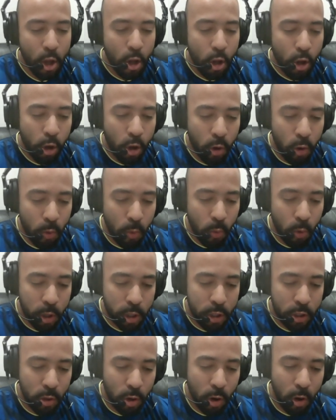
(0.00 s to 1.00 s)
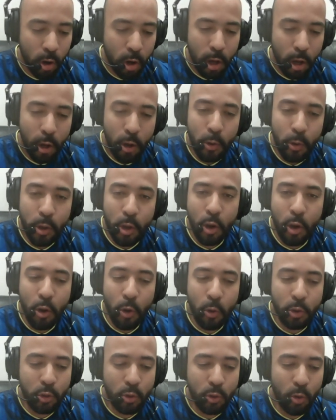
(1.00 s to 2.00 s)
Who your goal
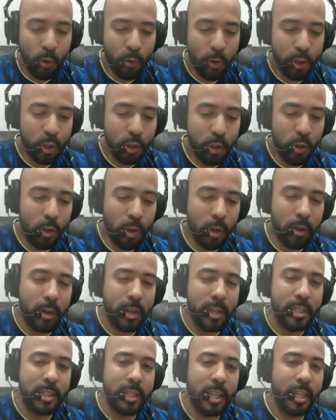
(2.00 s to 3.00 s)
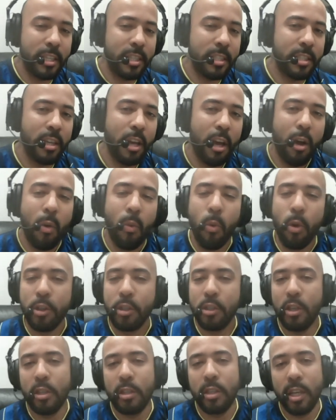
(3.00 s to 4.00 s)
scorers, who your assists, what do
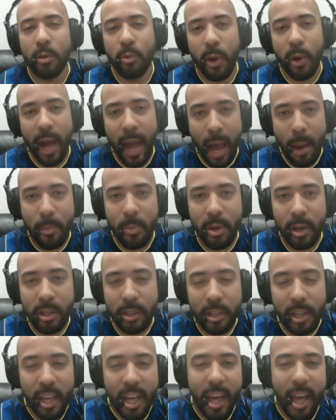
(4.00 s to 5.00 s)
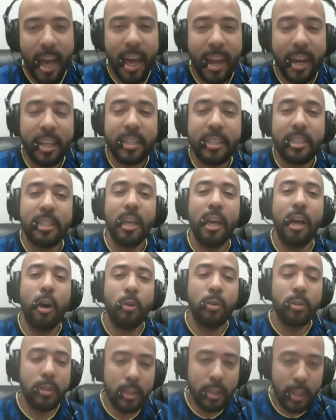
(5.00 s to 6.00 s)
you think will happen? And until
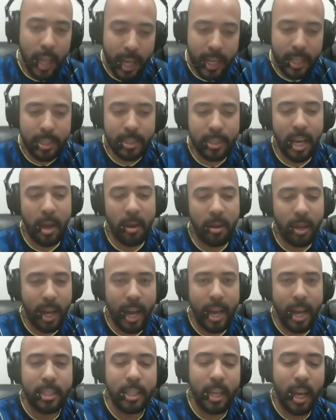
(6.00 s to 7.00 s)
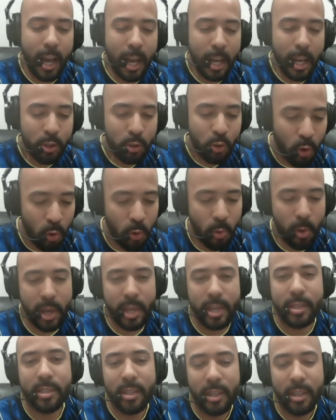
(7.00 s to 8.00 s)
next time, guys, as
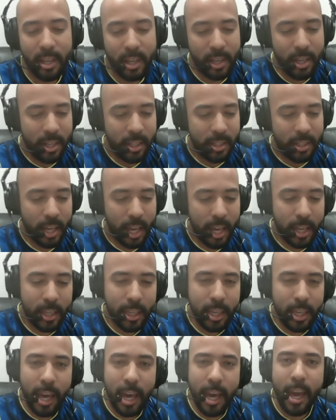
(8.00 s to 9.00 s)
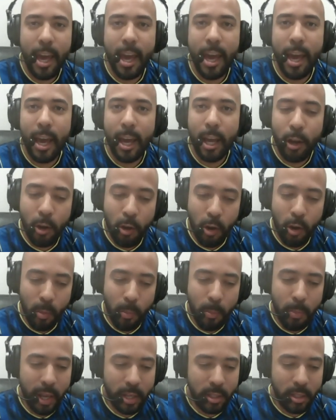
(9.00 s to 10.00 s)
always, take care and God
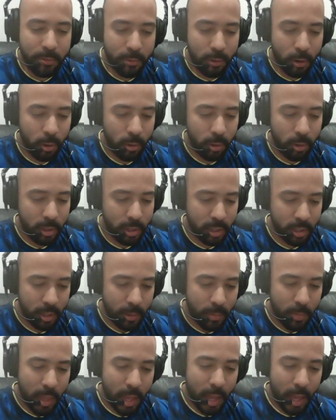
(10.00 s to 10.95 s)
bless, folks.